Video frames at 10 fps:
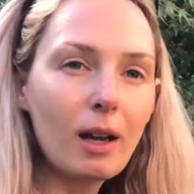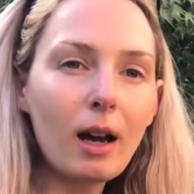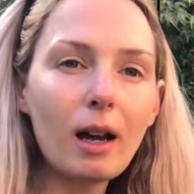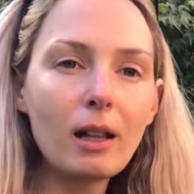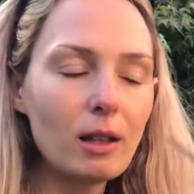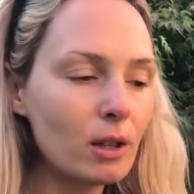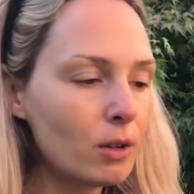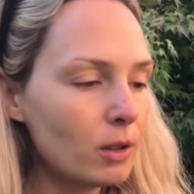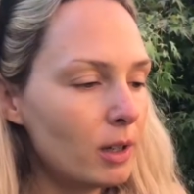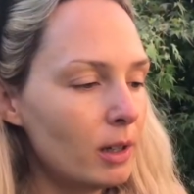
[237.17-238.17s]

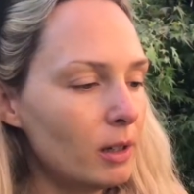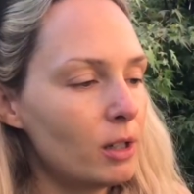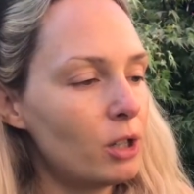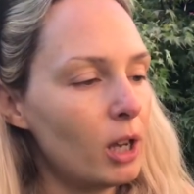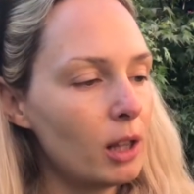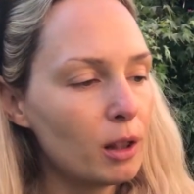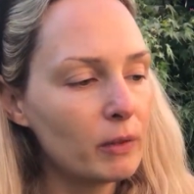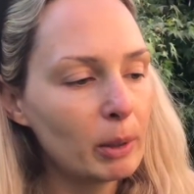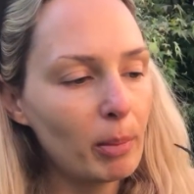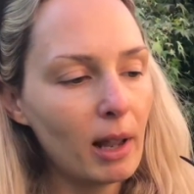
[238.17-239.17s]
Another shade
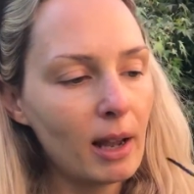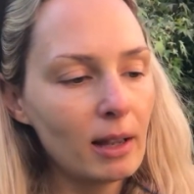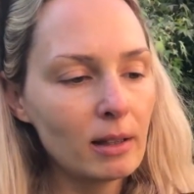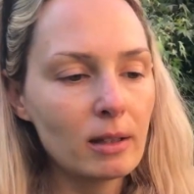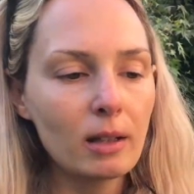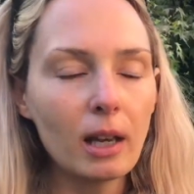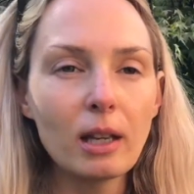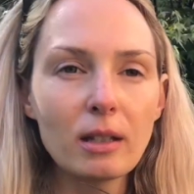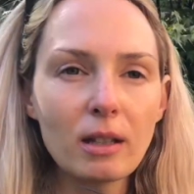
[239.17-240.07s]
loving plant is